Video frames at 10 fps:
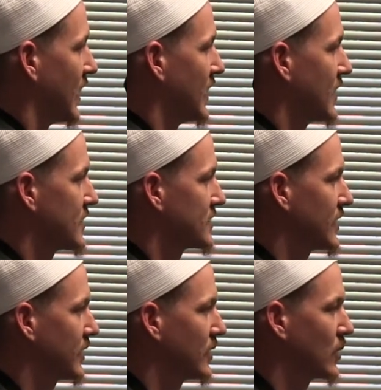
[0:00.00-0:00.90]
And in the
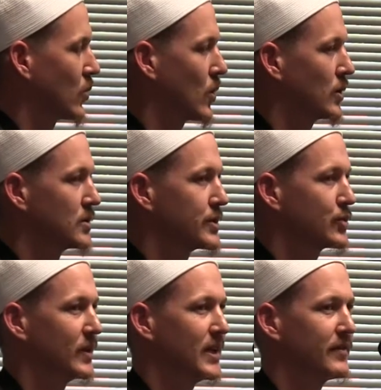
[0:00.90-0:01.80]
secular world in
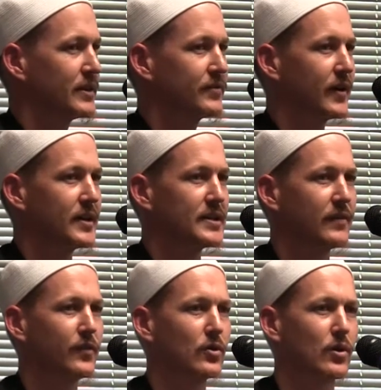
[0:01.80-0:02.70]
which we live, it's very
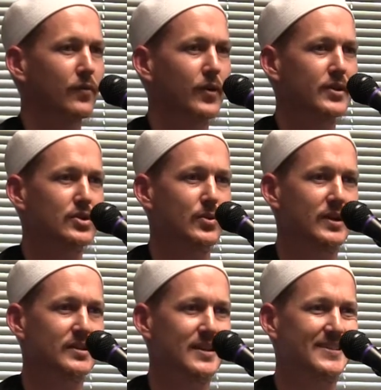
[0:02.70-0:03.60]
difficult for this to
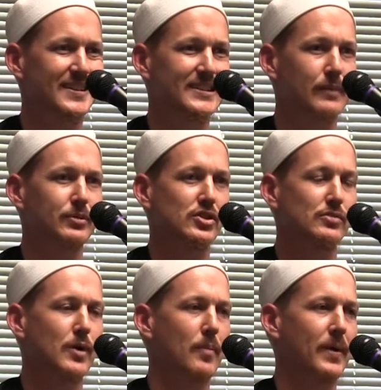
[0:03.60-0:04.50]
exist except in
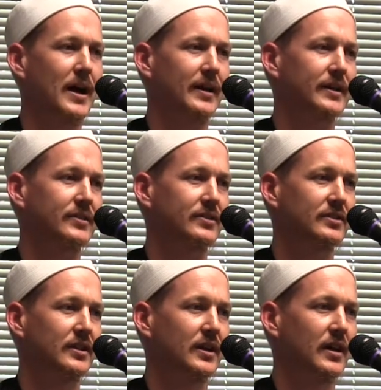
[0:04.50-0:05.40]
small pockets.